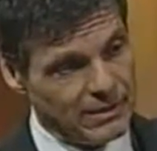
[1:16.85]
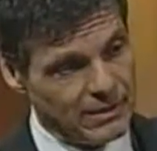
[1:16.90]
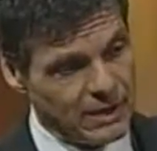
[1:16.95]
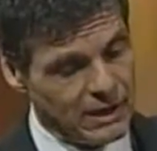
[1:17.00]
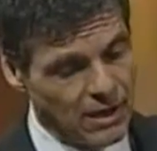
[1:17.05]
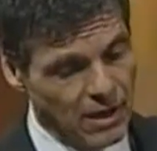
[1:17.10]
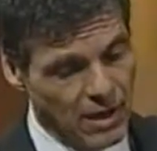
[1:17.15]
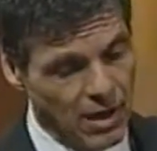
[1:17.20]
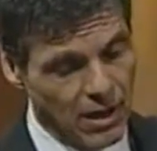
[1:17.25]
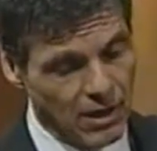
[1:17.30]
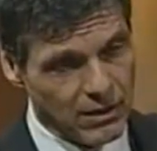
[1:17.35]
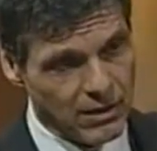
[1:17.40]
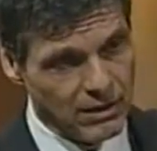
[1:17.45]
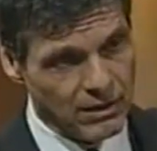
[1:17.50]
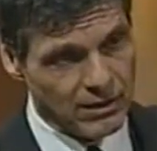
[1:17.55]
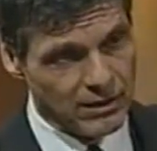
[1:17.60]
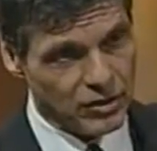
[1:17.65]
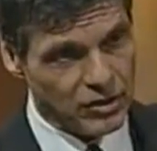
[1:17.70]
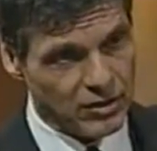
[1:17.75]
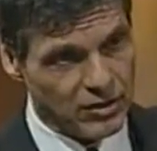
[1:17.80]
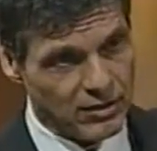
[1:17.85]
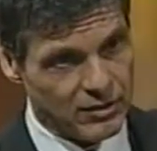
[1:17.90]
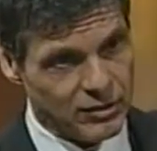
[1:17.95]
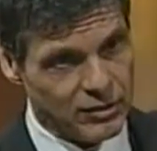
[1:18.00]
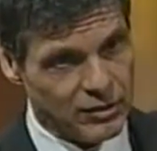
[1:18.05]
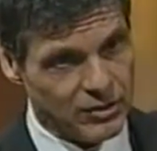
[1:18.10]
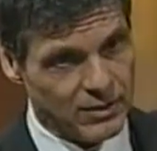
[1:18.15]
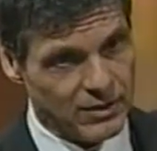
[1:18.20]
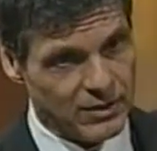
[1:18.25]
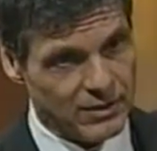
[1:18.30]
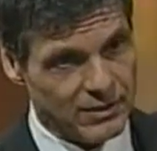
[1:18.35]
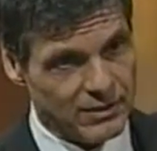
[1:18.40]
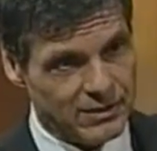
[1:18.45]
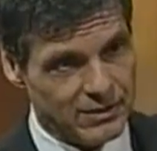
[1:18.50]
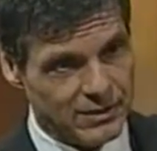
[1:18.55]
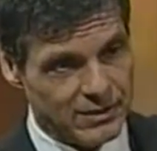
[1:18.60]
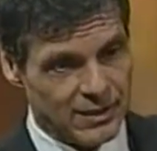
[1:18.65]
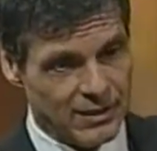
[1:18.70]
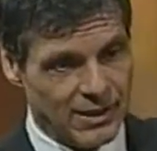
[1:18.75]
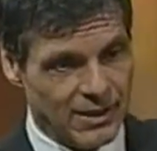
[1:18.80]
the cartilage in our
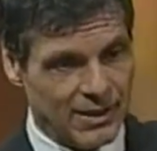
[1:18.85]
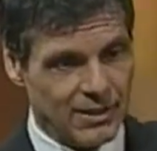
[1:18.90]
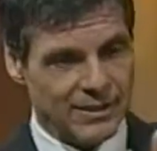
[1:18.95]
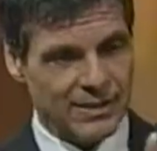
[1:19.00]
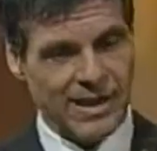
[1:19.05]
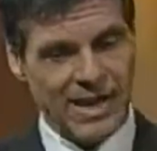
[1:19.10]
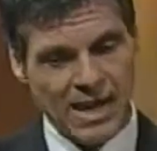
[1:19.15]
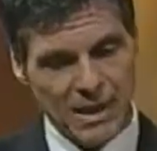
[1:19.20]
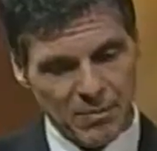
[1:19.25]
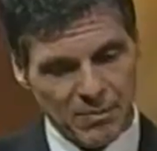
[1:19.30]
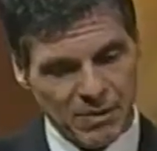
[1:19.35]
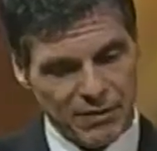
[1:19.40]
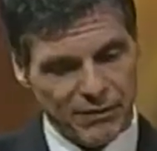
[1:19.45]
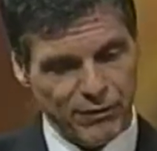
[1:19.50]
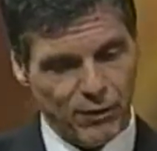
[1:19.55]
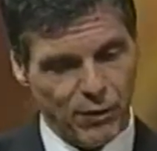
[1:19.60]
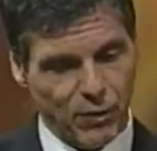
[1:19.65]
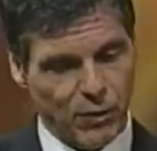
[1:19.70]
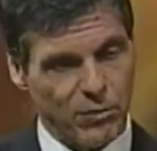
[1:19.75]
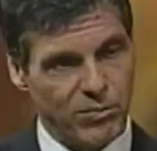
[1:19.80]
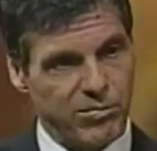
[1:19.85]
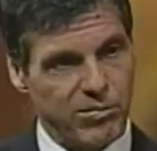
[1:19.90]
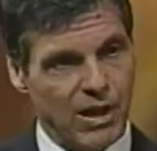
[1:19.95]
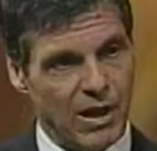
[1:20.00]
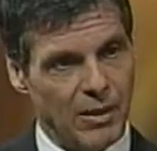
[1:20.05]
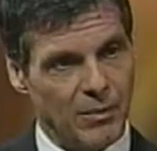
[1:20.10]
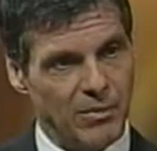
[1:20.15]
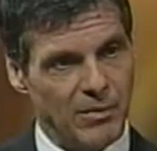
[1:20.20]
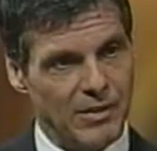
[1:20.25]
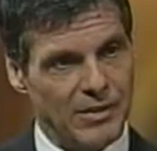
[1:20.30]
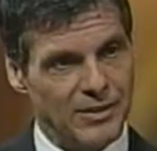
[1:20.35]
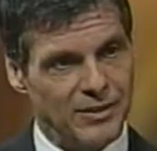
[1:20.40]
joints can't be formed properly.